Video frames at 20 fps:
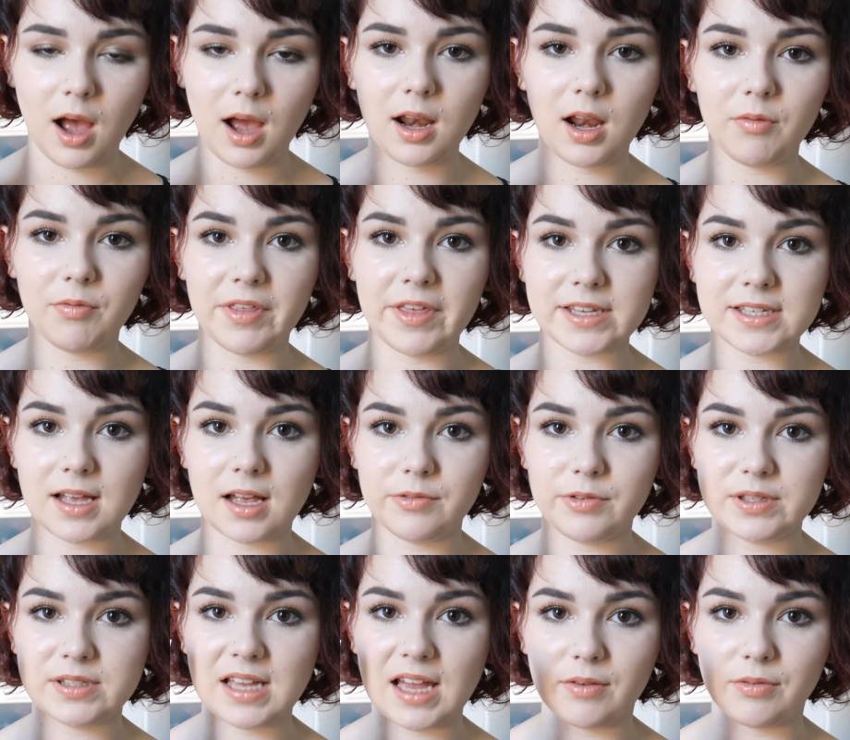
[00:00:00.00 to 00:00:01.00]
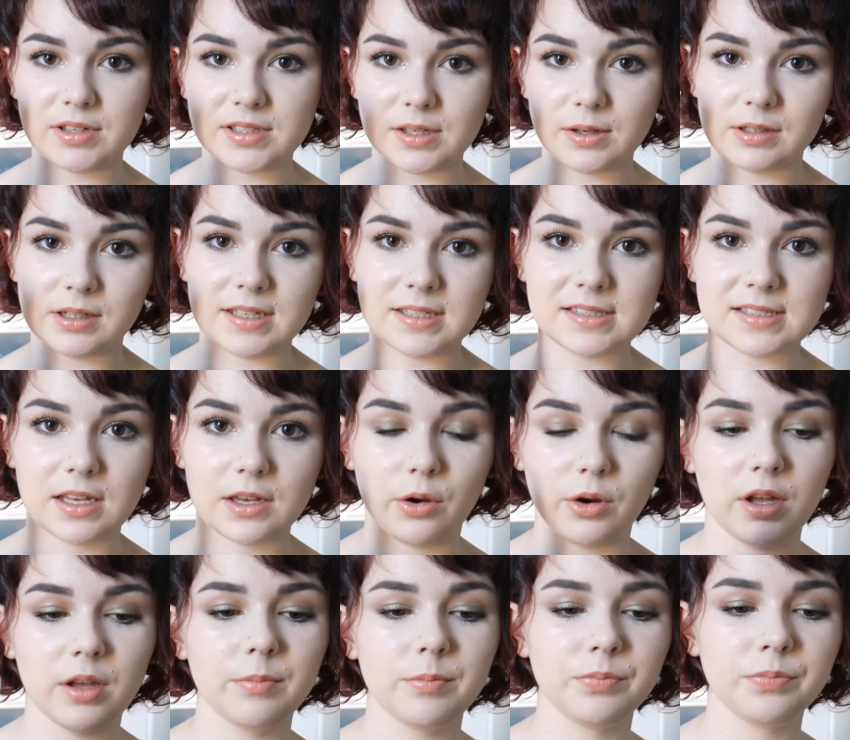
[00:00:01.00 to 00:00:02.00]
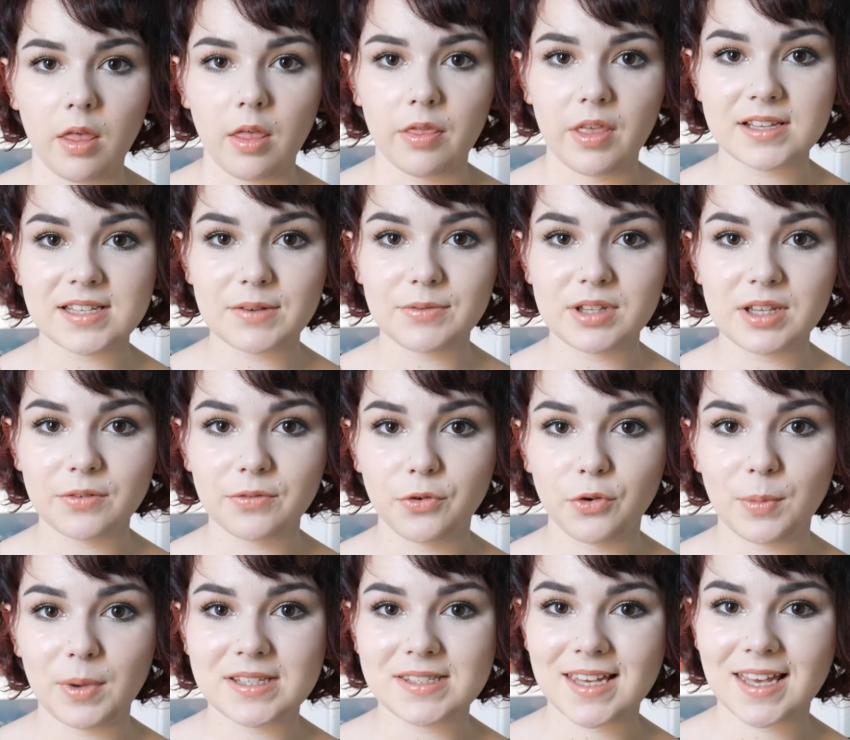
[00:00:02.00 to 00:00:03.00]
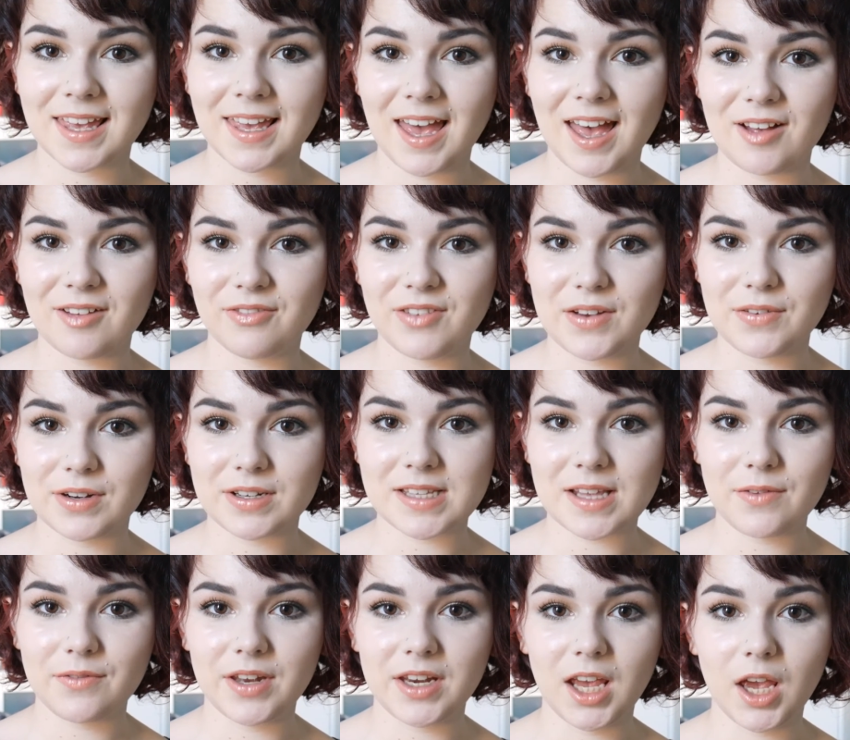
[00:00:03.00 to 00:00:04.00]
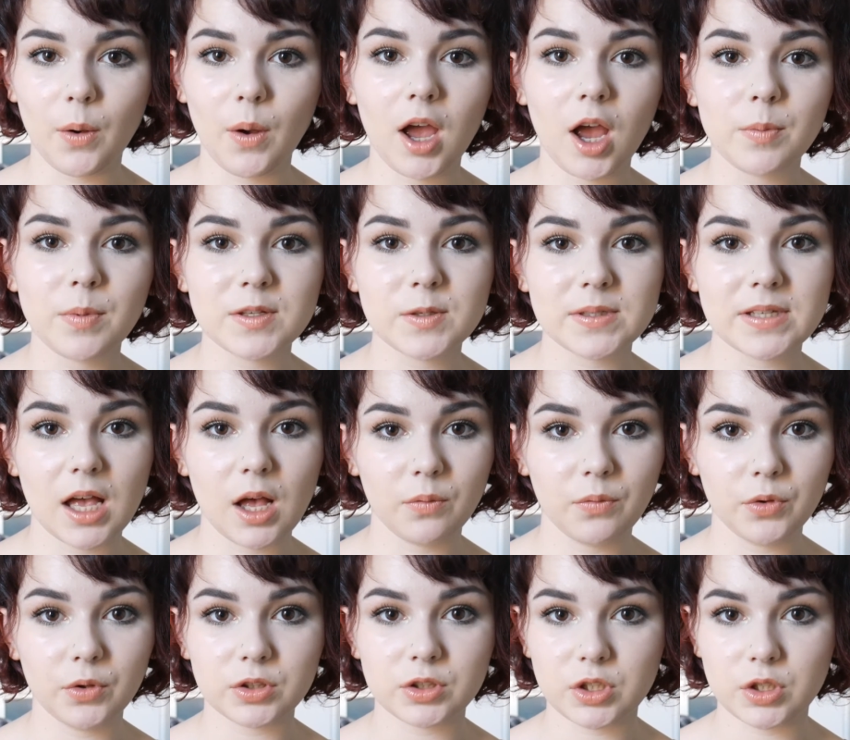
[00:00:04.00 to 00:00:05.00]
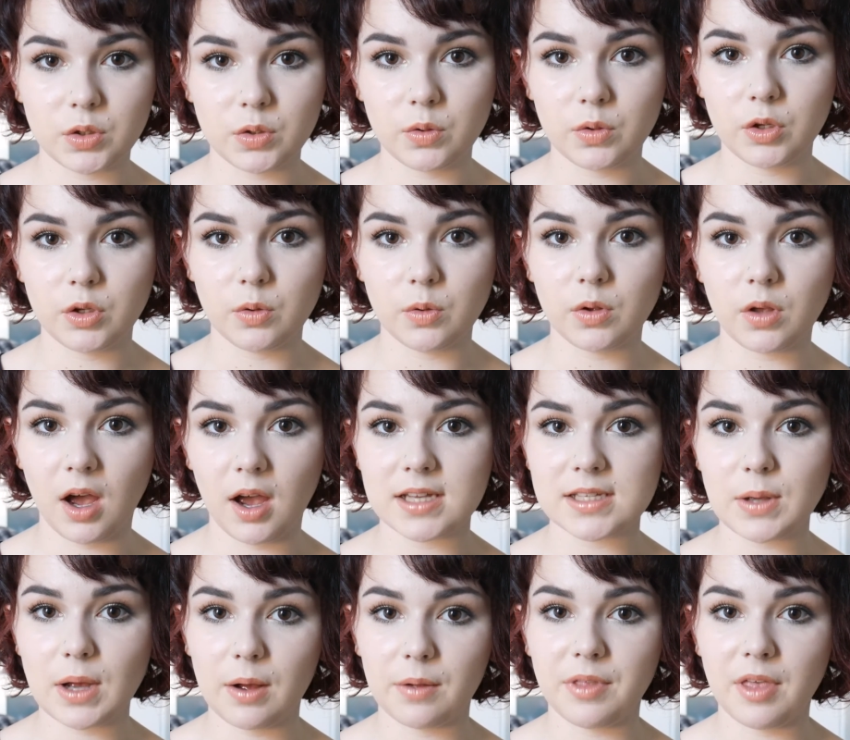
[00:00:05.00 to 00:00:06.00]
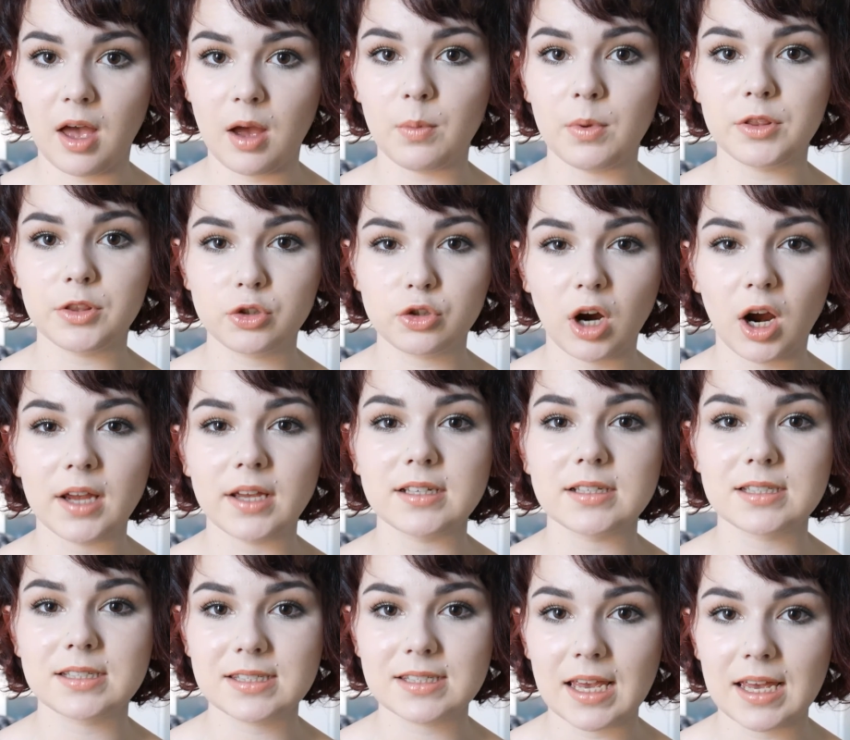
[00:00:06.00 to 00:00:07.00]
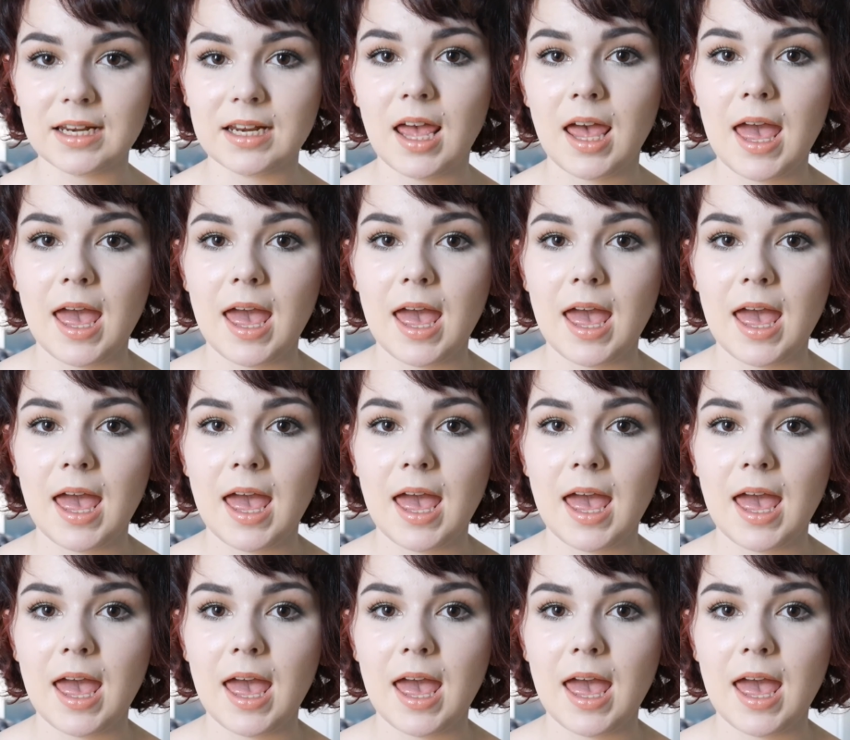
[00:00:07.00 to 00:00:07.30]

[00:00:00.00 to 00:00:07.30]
I love this. I've used it every single day since I got it. That's everything for my skincare favourites video. I hope this was helpful to you guys out there with dry skin.